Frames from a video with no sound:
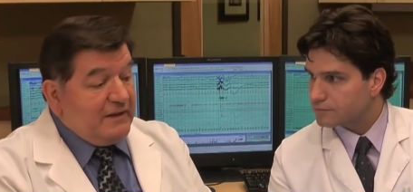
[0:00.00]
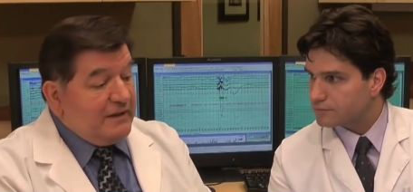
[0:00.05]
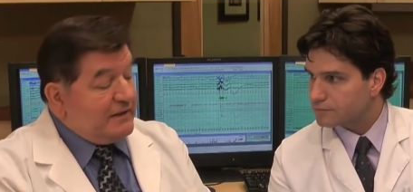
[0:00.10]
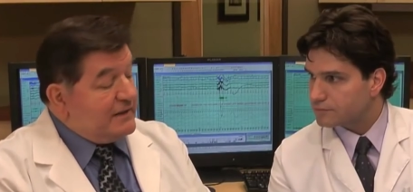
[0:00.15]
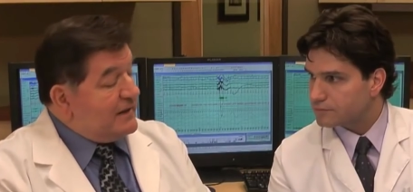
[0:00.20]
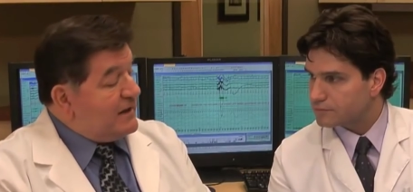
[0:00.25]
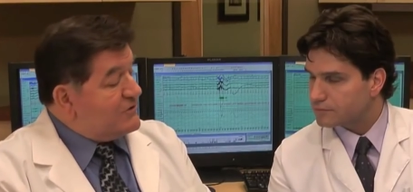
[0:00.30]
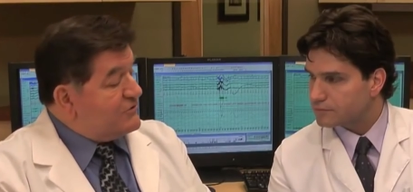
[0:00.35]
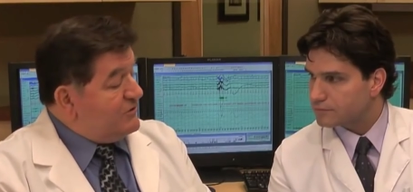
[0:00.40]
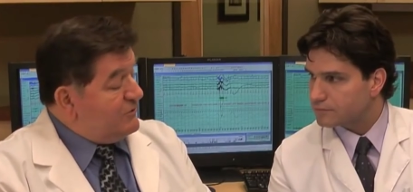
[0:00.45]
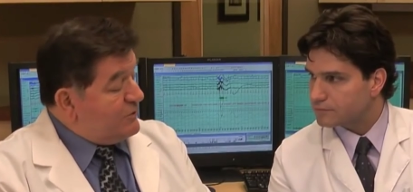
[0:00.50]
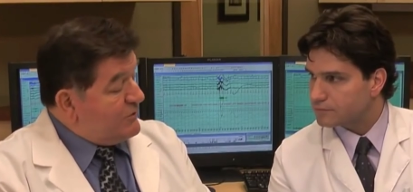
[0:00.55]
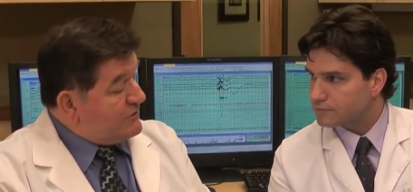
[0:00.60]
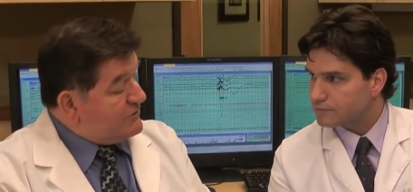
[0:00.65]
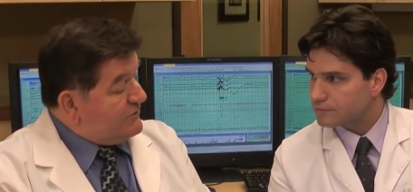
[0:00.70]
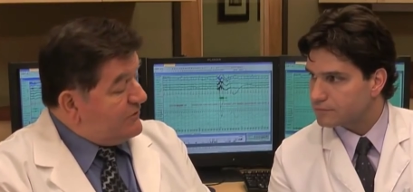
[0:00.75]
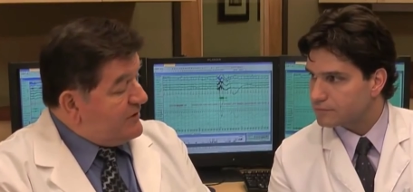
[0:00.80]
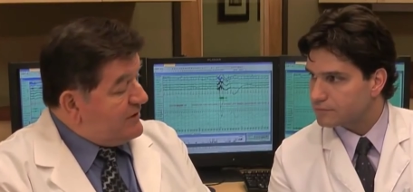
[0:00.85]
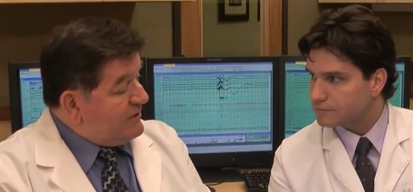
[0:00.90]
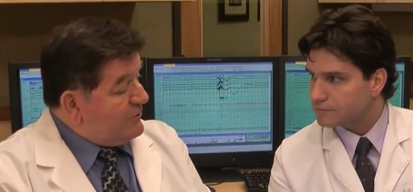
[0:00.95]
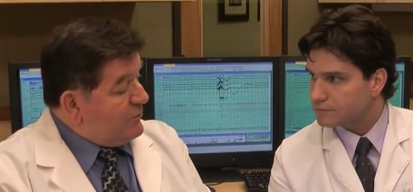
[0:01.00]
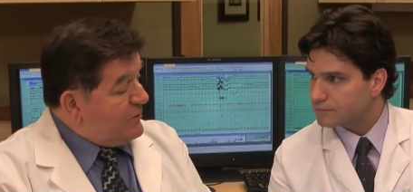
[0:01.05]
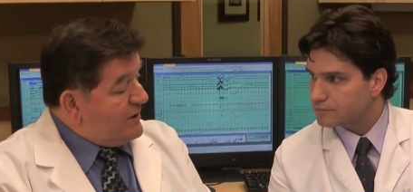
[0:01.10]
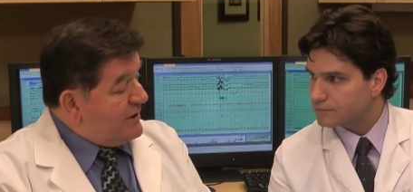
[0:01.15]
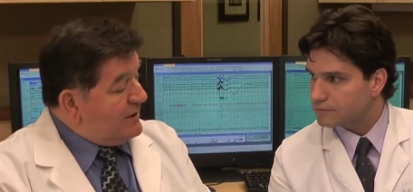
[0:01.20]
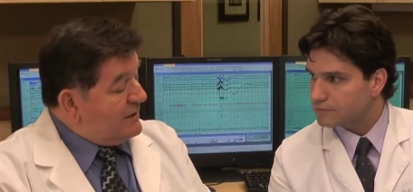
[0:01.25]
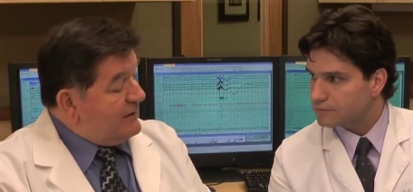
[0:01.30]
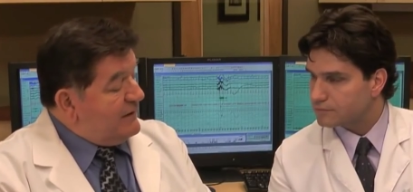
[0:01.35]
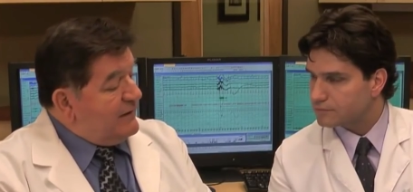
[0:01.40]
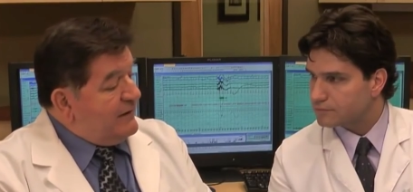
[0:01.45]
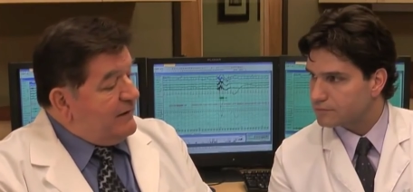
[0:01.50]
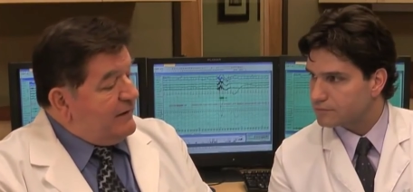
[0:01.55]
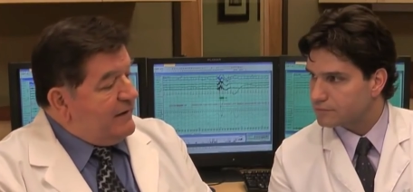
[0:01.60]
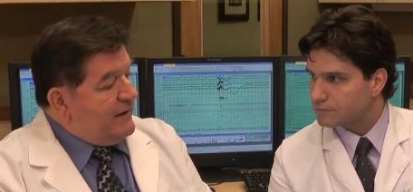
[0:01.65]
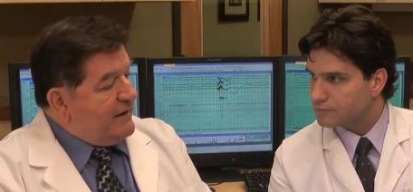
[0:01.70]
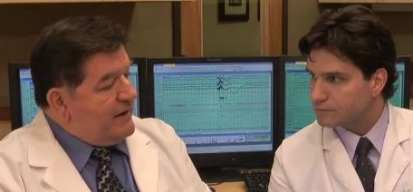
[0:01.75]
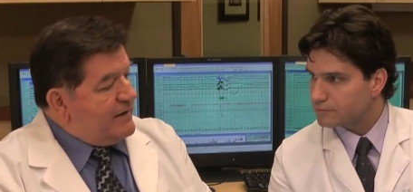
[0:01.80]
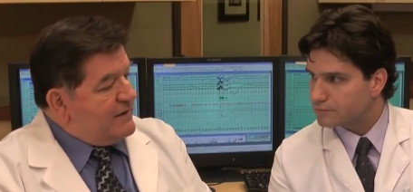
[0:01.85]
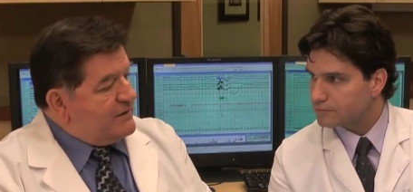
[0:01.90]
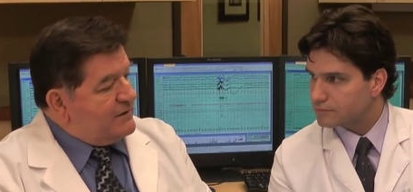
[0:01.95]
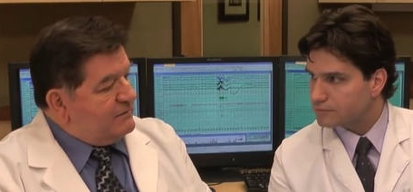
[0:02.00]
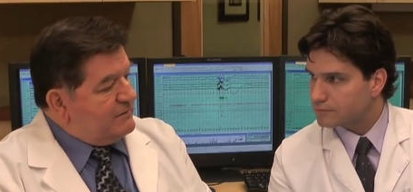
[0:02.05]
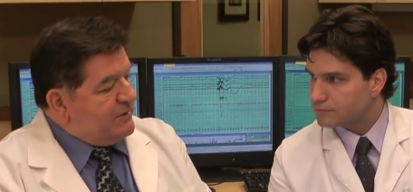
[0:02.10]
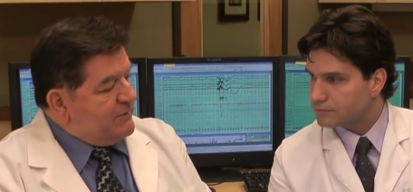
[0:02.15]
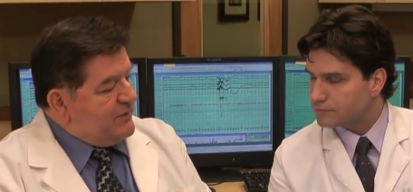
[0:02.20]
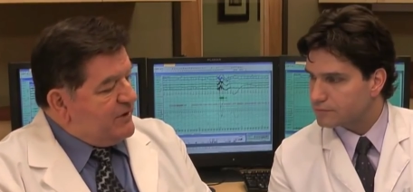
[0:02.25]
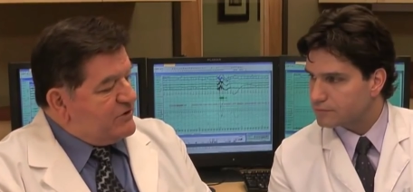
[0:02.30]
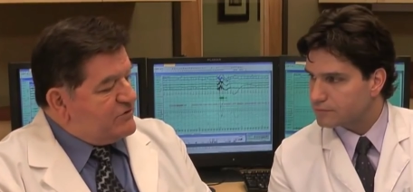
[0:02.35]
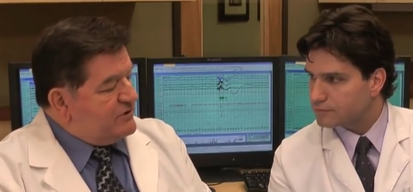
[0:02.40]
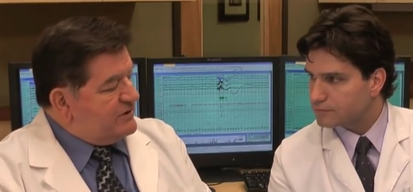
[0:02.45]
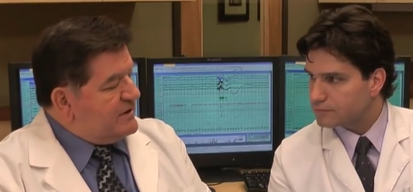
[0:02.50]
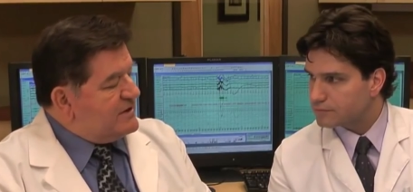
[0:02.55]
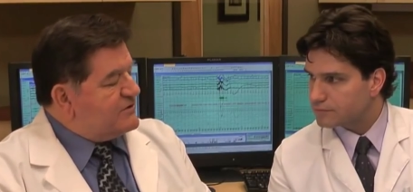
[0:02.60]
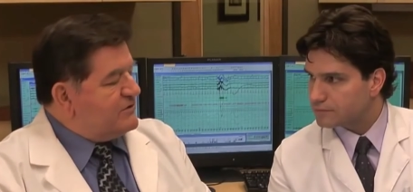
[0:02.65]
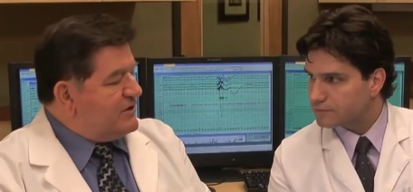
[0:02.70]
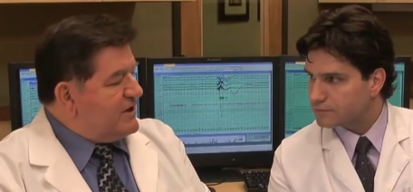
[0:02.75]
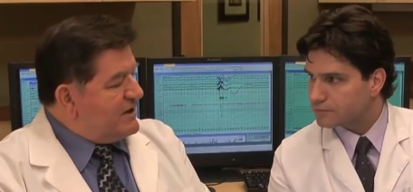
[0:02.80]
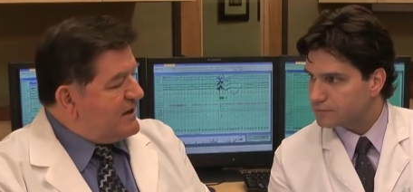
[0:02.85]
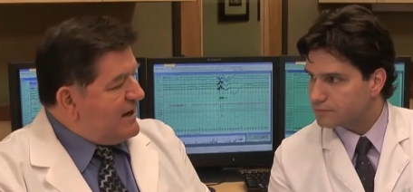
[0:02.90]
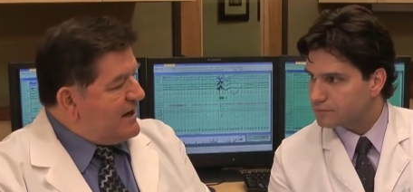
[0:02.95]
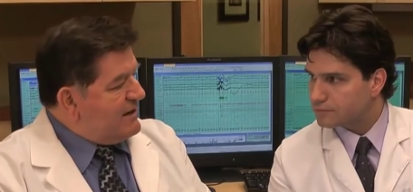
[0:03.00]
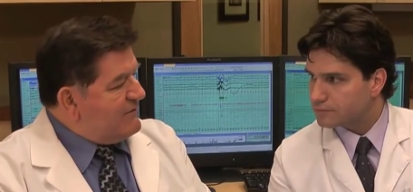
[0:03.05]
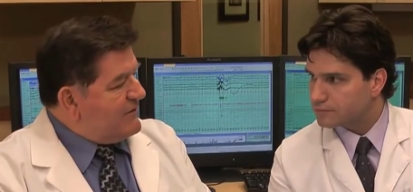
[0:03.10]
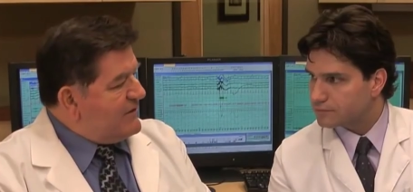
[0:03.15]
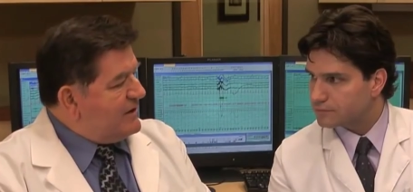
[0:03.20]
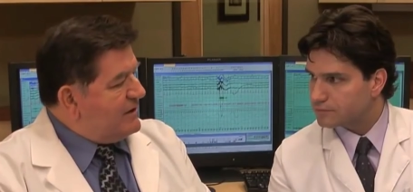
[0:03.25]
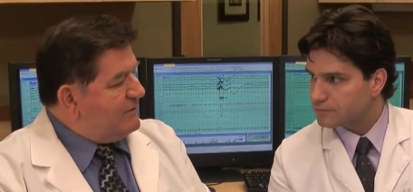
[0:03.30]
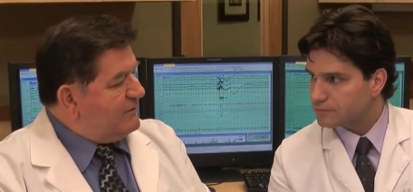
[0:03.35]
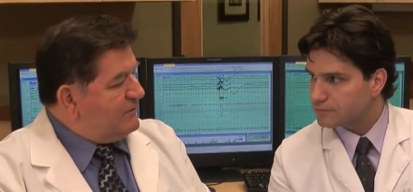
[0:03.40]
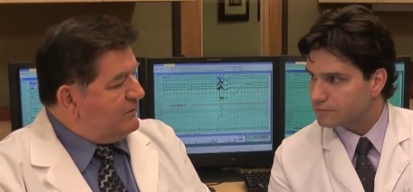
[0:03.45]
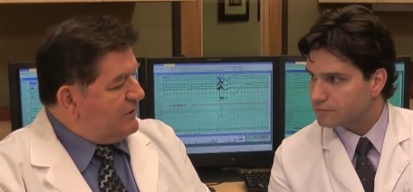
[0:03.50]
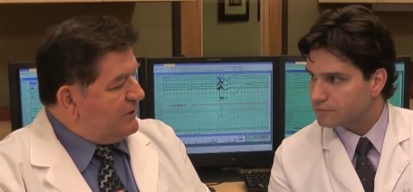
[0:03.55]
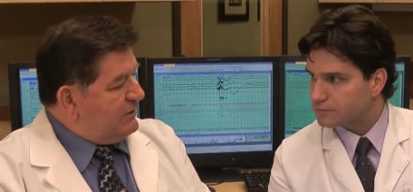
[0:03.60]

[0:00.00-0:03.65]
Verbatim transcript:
Speaker 1: it actually works very well, and the patient does not have any